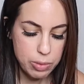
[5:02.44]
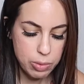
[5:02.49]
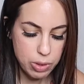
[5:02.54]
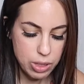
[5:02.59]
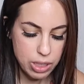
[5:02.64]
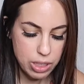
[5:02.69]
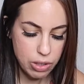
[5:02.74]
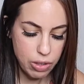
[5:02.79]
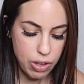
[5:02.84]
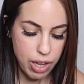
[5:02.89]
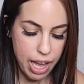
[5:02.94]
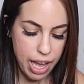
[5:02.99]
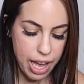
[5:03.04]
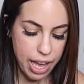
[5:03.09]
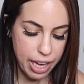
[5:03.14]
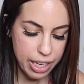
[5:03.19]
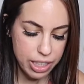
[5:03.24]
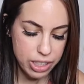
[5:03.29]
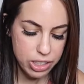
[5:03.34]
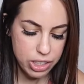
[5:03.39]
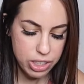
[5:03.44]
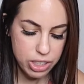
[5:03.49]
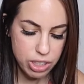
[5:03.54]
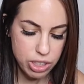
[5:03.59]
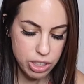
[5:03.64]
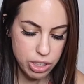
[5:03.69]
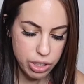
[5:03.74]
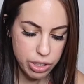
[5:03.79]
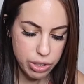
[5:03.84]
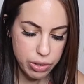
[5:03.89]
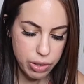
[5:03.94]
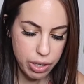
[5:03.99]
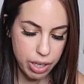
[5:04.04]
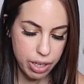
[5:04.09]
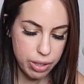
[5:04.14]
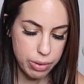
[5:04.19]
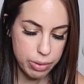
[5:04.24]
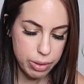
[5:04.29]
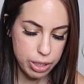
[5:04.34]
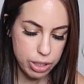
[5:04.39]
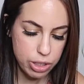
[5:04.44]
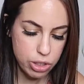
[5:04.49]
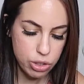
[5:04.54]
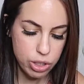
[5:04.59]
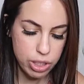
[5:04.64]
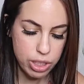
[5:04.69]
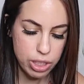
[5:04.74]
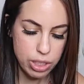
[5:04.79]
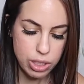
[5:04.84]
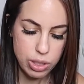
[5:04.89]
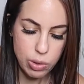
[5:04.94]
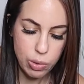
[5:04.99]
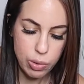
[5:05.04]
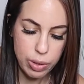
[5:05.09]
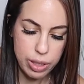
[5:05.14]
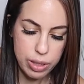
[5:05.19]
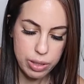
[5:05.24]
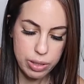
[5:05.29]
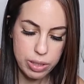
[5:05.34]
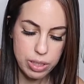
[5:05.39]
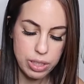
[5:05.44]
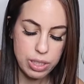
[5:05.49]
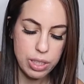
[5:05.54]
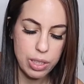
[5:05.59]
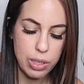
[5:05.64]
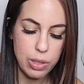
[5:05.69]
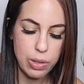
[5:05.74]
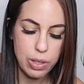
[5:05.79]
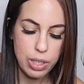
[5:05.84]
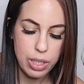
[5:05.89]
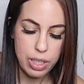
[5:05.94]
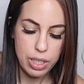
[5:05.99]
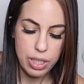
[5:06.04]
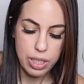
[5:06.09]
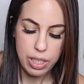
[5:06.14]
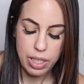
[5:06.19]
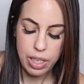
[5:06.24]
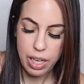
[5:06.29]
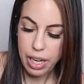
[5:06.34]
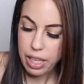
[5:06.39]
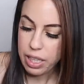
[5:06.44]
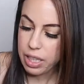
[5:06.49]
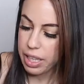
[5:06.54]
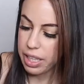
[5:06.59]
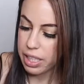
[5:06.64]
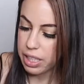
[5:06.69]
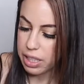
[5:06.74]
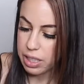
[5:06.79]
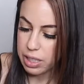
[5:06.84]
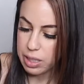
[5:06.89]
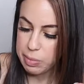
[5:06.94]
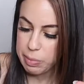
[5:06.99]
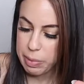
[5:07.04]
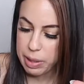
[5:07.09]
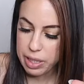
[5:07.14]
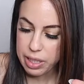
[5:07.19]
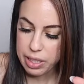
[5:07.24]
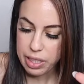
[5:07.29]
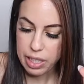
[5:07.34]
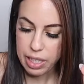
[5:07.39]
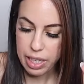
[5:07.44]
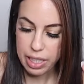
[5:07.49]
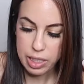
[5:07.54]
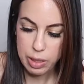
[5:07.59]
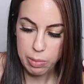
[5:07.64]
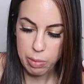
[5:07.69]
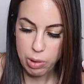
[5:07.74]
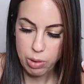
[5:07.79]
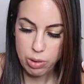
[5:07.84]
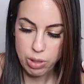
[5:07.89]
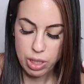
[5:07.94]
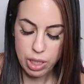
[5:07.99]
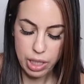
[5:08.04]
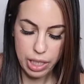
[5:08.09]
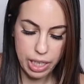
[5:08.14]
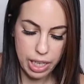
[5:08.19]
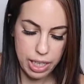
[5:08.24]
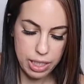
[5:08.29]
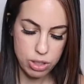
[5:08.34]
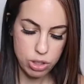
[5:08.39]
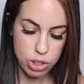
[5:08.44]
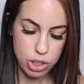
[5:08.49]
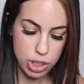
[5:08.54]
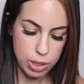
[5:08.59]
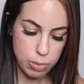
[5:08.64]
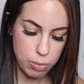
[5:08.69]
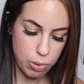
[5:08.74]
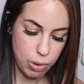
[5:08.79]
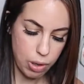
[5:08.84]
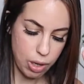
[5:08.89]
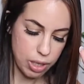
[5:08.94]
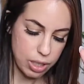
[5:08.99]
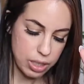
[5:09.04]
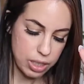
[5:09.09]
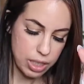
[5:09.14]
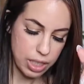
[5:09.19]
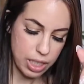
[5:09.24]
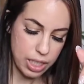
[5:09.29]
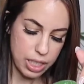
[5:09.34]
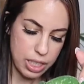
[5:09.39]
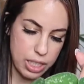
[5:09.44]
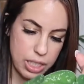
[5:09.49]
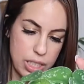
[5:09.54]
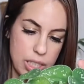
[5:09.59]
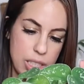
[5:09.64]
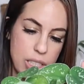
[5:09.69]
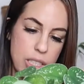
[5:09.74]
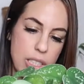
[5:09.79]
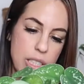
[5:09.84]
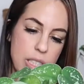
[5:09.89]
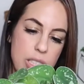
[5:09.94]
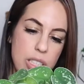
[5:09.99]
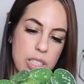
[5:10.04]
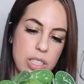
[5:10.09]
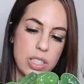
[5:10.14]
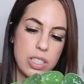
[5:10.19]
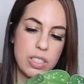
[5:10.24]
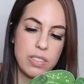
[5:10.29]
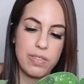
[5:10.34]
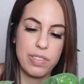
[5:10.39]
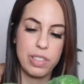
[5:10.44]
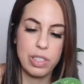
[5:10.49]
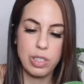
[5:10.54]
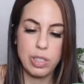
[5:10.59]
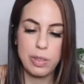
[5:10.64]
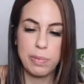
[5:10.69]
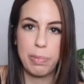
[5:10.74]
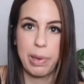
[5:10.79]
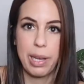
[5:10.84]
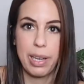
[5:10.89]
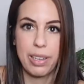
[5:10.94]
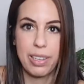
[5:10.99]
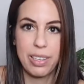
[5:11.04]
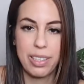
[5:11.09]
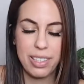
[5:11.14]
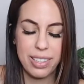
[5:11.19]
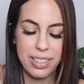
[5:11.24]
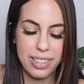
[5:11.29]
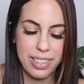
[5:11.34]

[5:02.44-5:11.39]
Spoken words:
will still hatch. So you gotta really treat the soil. So I like this method as opposed to like hydrogen peroxide. Just feels better.